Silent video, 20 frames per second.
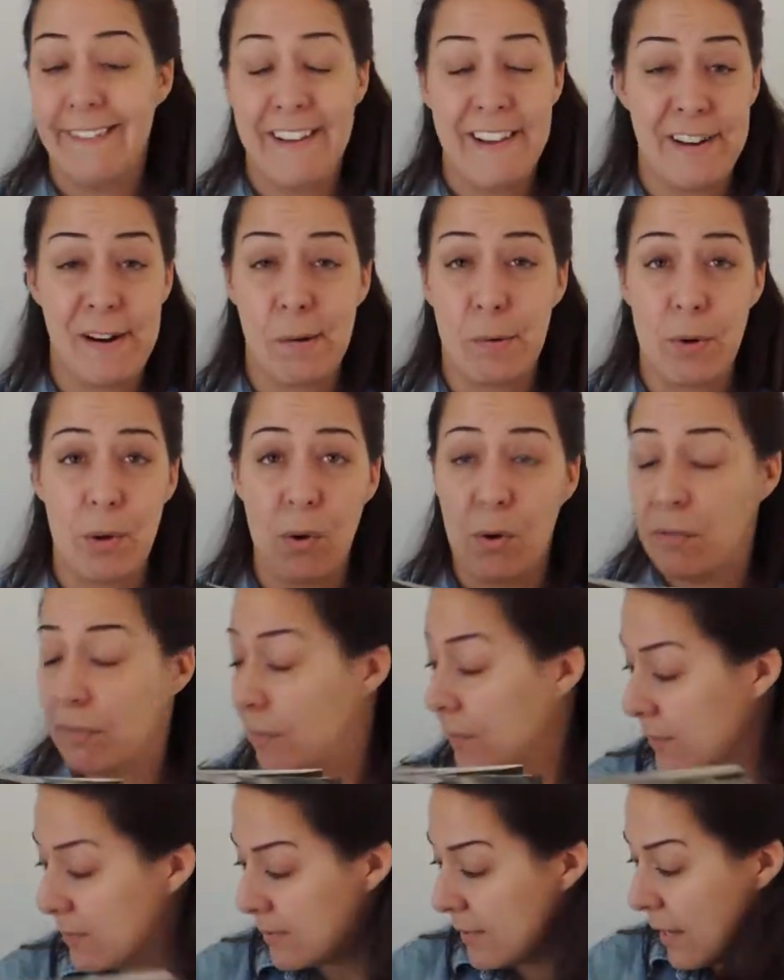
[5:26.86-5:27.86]
I don't know
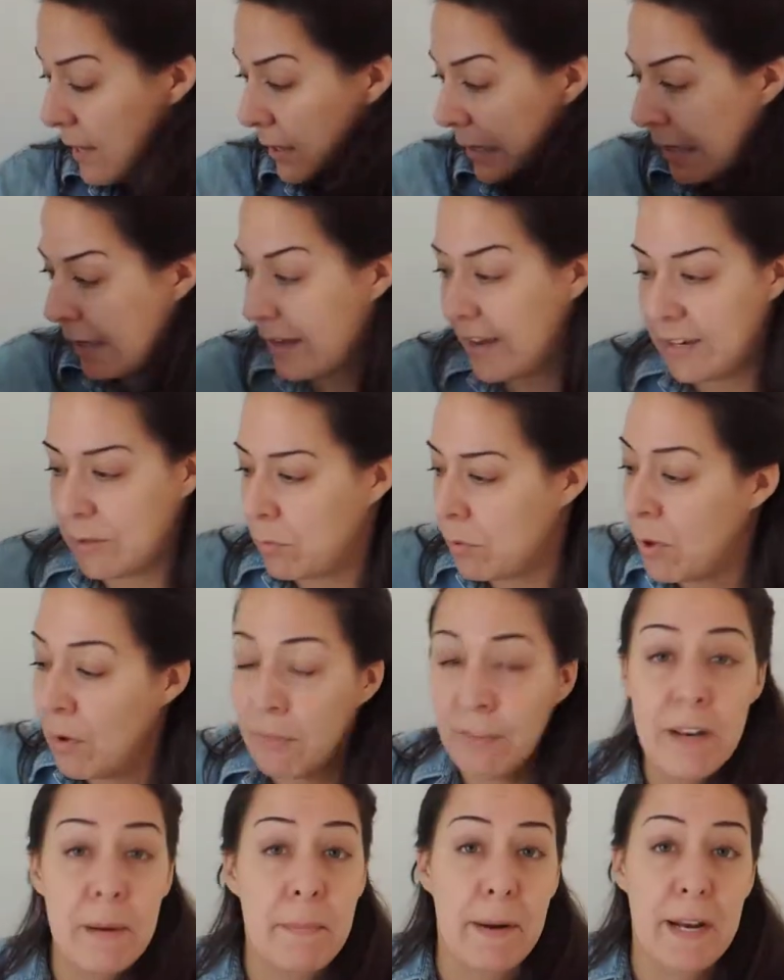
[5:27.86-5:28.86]
if they'll sell. I don't know
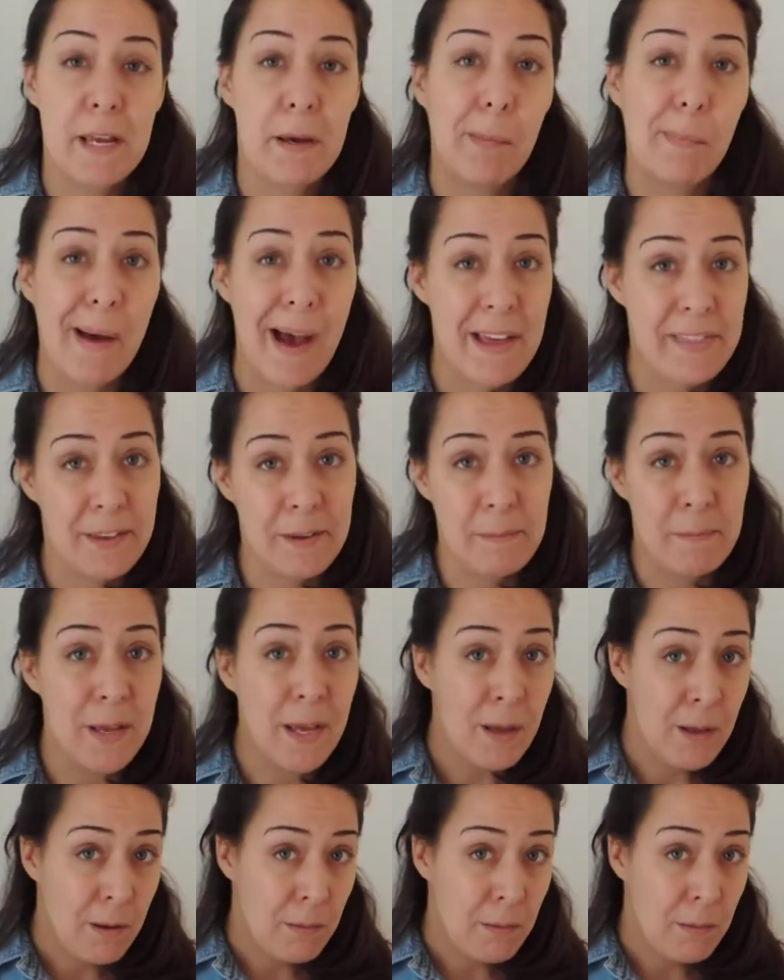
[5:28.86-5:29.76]
if anybody will buy them.